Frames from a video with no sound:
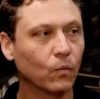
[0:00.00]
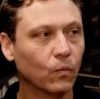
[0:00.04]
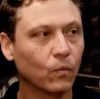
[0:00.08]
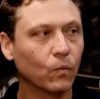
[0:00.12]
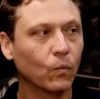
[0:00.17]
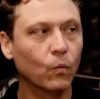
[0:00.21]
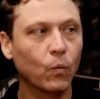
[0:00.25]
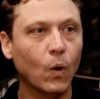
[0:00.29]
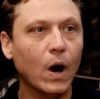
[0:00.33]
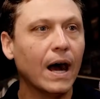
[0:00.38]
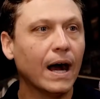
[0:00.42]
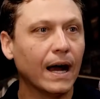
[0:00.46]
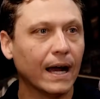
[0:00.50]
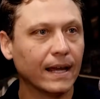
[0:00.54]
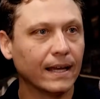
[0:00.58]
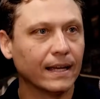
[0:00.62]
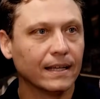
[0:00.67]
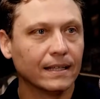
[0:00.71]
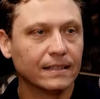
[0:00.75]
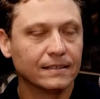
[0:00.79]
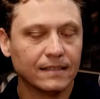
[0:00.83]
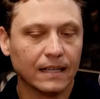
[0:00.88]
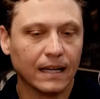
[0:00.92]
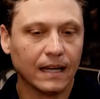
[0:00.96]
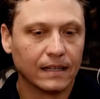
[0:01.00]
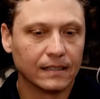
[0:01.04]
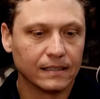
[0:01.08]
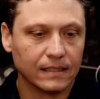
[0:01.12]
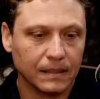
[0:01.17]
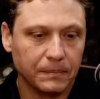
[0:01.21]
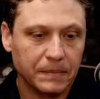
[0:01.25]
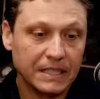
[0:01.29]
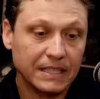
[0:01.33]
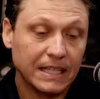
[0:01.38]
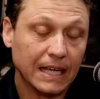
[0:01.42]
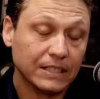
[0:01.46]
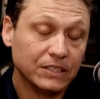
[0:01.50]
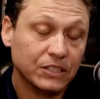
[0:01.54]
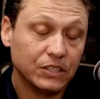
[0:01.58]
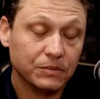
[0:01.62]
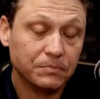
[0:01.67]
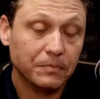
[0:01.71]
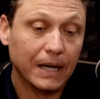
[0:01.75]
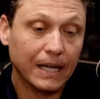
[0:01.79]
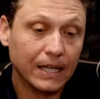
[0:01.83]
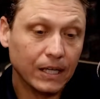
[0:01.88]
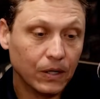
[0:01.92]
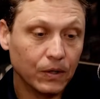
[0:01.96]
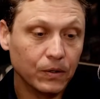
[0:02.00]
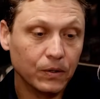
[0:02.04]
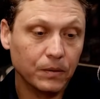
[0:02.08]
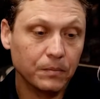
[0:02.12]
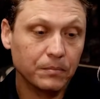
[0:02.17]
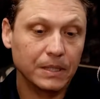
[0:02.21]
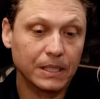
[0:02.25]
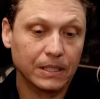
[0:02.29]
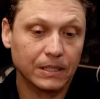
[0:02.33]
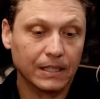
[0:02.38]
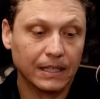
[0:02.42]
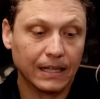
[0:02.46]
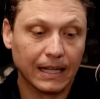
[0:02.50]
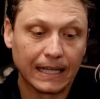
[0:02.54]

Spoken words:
Why exactly? I mean, that's just my own ability.